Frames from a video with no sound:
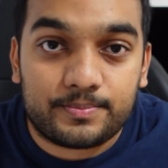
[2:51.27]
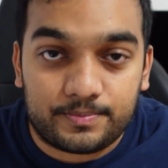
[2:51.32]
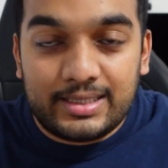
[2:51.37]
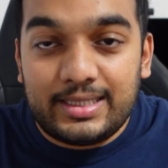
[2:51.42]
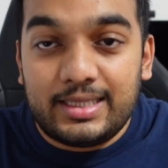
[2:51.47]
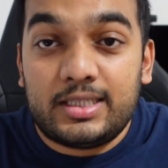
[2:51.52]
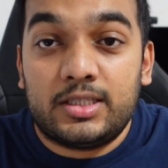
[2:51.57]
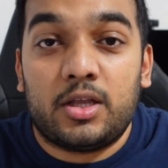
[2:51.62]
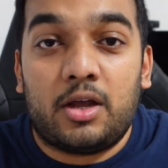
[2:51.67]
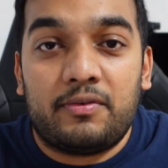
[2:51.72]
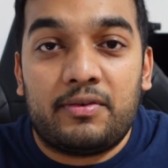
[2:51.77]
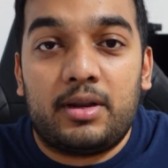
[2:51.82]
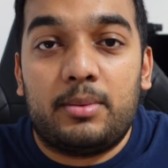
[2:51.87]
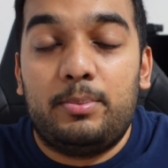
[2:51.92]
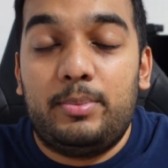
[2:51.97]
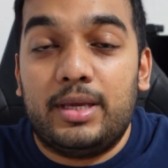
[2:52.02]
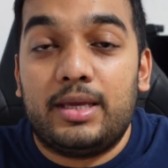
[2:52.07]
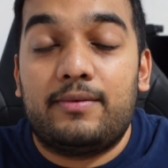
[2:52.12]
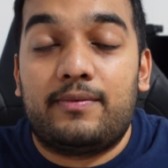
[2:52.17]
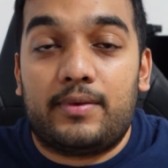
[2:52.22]
This is often a
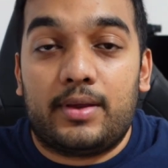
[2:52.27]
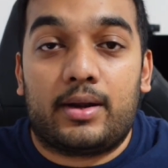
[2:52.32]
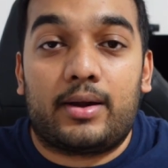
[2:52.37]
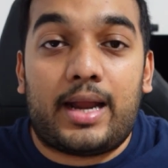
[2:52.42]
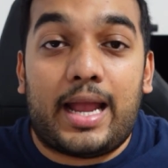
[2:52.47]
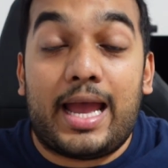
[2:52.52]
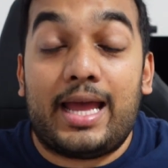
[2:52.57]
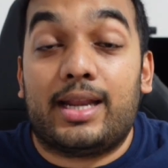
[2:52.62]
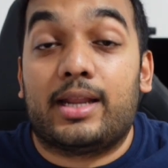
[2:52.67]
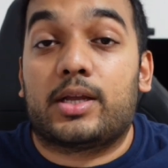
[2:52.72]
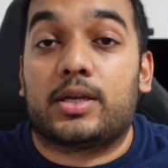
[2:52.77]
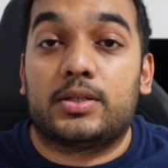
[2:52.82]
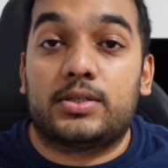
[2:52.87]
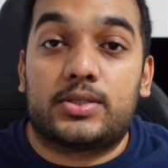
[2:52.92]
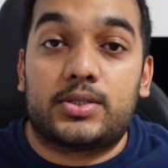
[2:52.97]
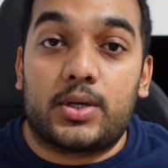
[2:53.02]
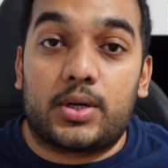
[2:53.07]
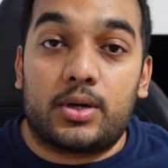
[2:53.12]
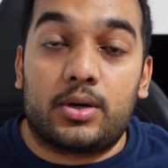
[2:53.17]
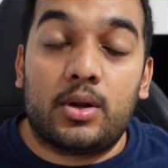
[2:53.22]
big fear and a
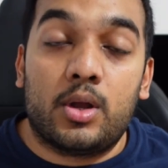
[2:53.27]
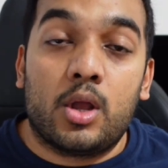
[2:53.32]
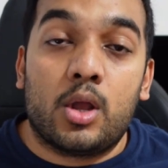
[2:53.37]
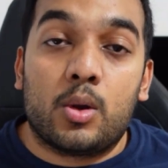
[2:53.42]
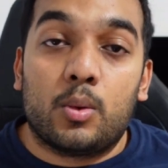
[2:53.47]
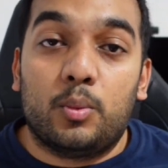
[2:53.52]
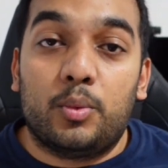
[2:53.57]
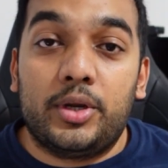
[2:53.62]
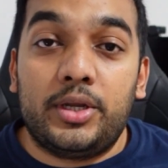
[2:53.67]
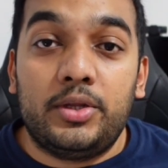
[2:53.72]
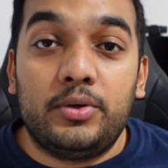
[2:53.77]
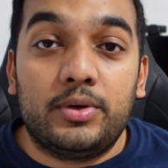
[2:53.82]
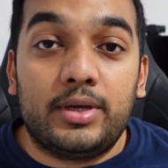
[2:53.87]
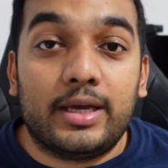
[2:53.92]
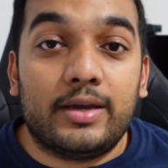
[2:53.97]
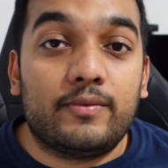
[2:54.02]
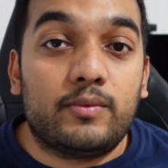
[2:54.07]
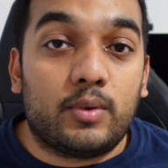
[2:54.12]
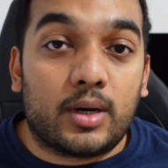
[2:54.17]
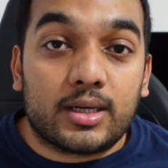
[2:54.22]
concern when you
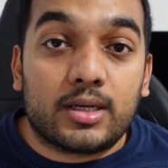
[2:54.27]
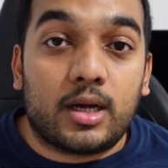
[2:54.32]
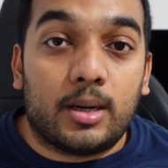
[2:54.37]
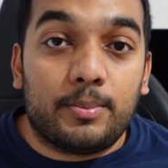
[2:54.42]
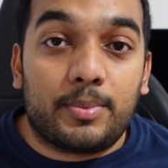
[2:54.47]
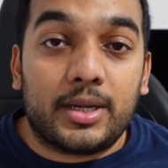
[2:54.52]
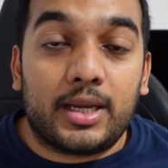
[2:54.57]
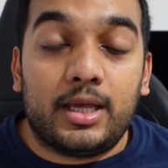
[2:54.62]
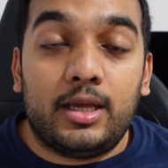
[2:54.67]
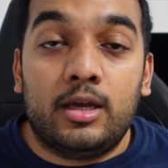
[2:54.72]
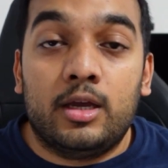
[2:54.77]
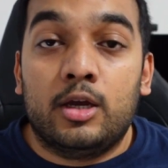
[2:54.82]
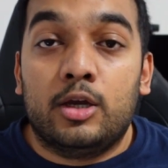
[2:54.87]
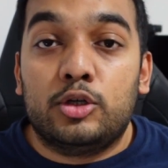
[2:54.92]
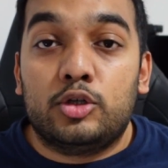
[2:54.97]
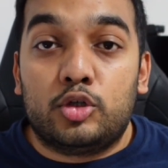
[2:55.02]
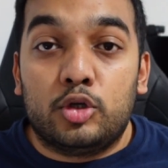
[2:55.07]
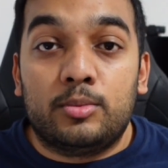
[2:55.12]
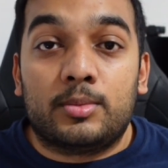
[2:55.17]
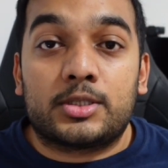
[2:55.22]
give one company
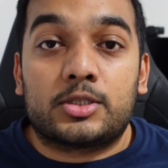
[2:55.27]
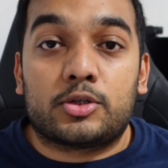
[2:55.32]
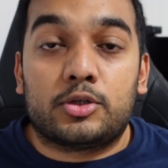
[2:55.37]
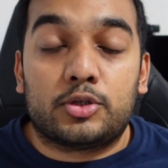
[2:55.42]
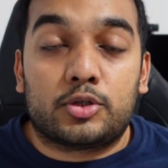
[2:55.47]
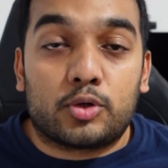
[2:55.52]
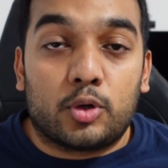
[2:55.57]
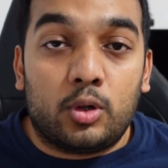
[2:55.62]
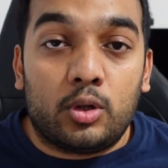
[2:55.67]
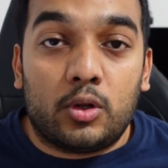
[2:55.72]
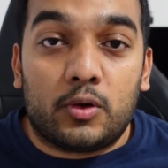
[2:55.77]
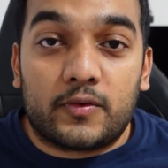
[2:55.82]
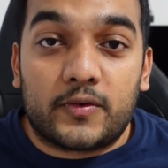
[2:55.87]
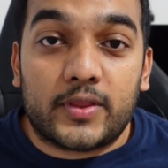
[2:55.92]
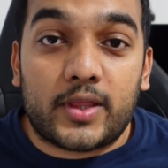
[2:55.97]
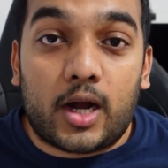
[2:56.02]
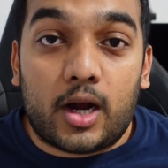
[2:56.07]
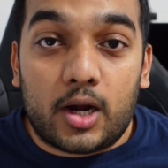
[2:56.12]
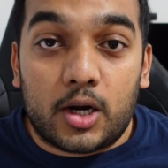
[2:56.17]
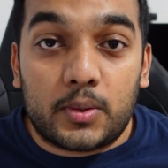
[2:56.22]
too much control over
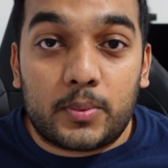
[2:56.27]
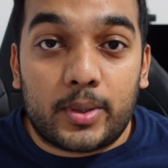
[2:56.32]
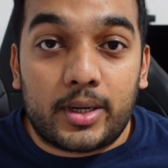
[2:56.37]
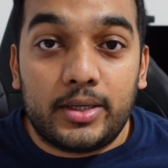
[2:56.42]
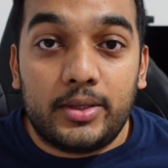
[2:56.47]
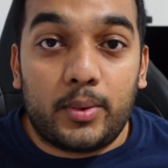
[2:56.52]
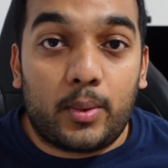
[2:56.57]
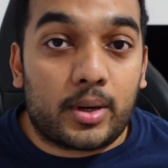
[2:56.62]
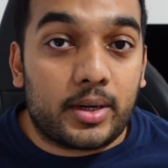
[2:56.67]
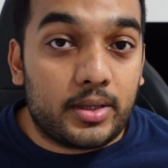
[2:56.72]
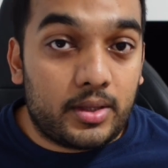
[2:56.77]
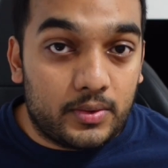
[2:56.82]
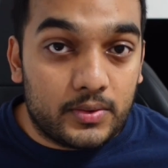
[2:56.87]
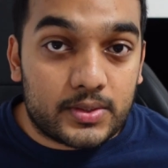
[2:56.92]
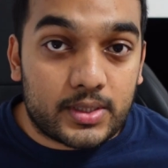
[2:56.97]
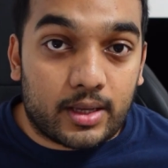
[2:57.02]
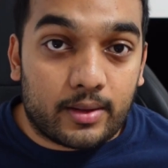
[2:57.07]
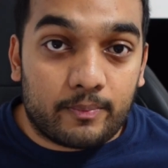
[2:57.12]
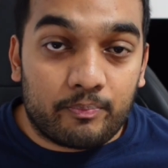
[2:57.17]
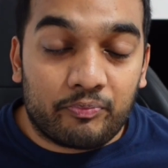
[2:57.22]
the hardware you are
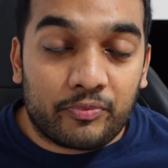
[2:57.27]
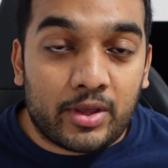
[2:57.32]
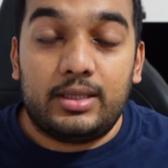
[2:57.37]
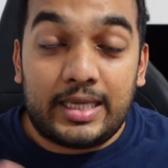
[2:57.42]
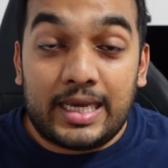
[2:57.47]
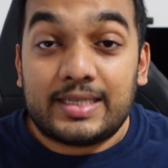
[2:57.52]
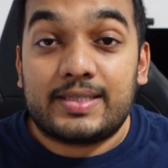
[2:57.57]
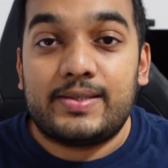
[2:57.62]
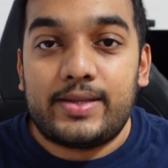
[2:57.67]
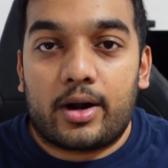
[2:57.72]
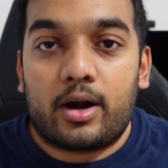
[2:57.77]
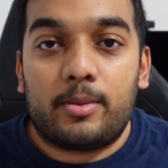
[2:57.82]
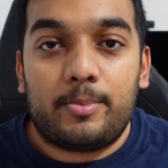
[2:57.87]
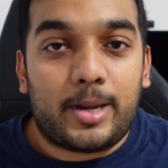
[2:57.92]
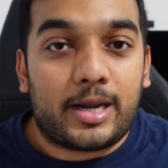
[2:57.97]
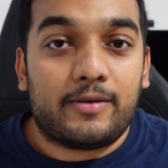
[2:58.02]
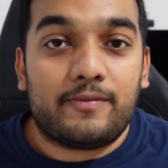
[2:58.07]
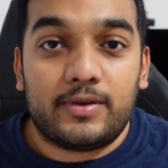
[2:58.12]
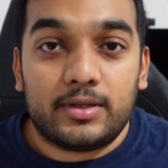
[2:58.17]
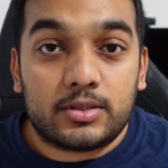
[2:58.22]
using. Yes, there are
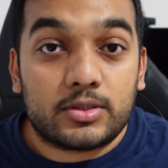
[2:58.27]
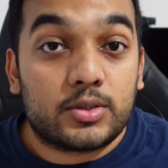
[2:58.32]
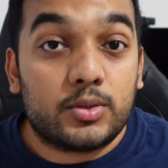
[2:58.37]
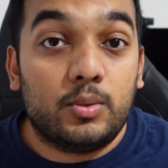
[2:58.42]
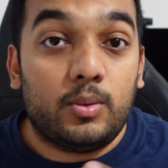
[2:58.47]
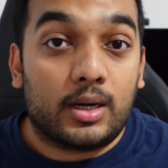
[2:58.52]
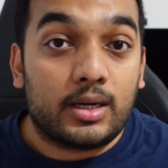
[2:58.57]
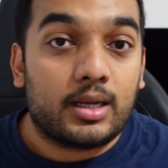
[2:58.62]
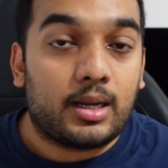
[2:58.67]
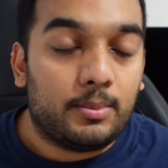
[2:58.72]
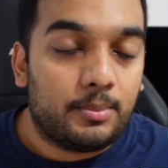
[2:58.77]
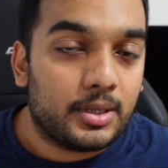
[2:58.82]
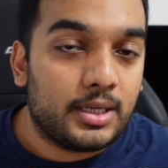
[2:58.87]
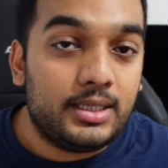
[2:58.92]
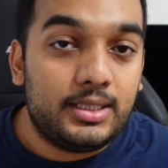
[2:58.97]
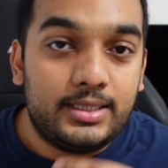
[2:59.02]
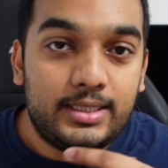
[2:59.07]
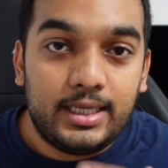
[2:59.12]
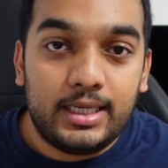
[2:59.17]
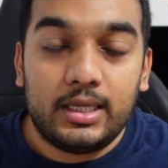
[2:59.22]
benefits to one company
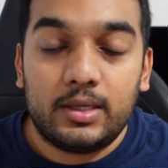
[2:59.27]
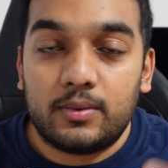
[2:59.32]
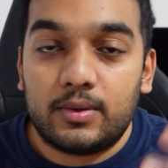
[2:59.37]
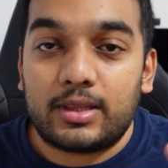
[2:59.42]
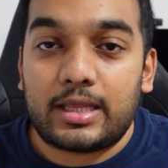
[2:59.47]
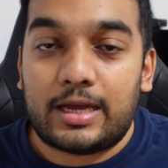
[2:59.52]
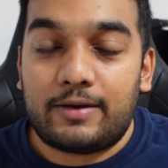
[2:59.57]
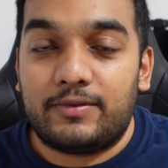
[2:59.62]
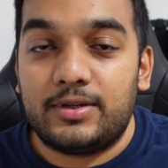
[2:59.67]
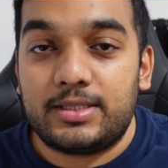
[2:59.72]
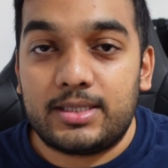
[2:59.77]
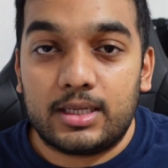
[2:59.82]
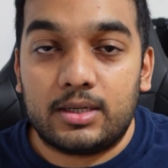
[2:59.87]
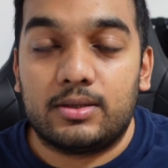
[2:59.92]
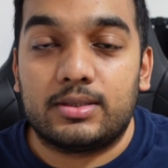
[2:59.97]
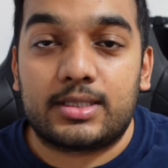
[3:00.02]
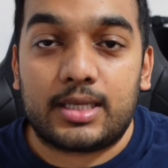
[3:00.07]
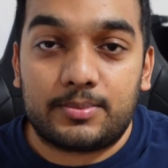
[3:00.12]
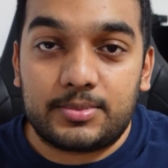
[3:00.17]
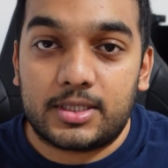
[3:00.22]
dealing with every
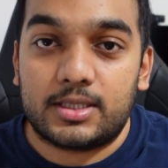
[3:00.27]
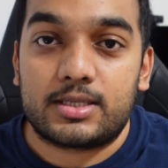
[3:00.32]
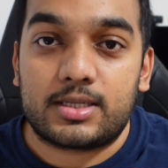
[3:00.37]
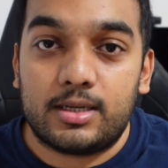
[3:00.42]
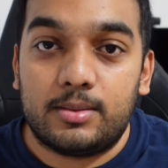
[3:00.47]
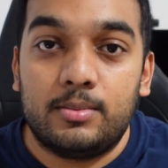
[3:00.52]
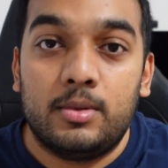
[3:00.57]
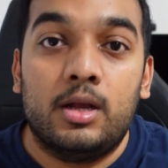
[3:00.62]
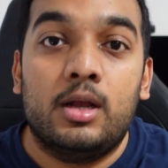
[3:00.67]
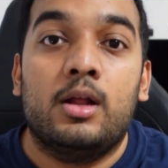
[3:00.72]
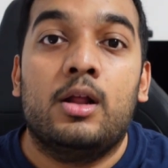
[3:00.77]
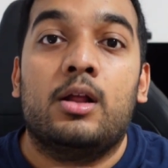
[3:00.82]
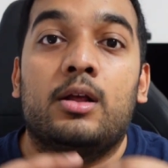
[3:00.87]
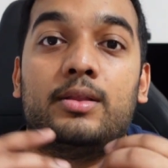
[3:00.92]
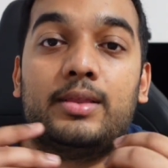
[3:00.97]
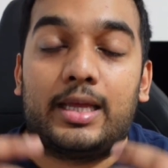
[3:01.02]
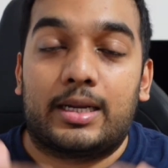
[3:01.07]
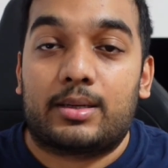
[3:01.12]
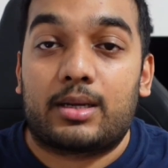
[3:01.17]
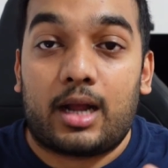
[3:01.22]
single subsystem
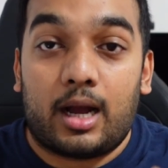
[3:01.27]
that